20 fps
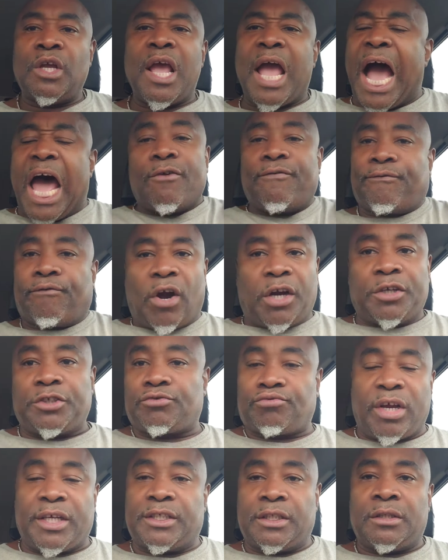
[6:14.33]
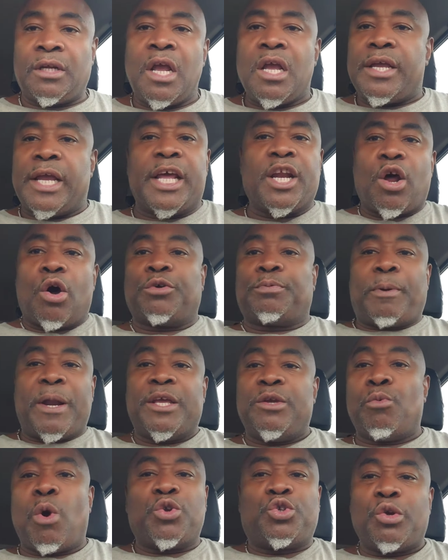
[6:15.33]
out of frustration. In those
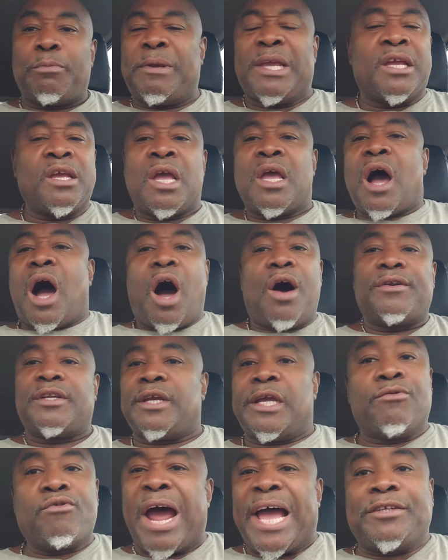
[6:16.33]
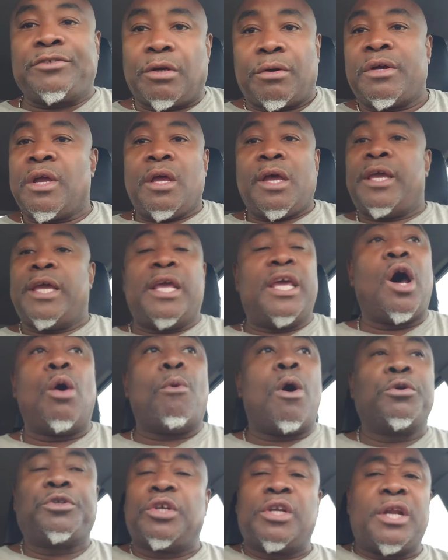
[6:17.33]
places, he wants you to be irrational. He
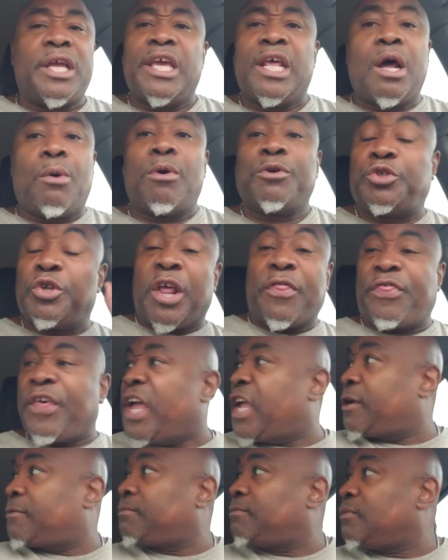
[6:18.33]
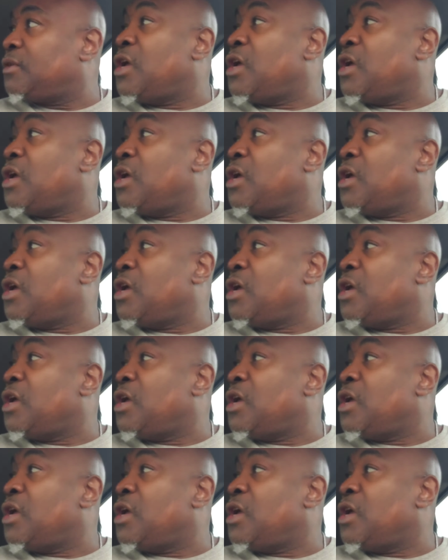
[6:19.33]
don't want you to think.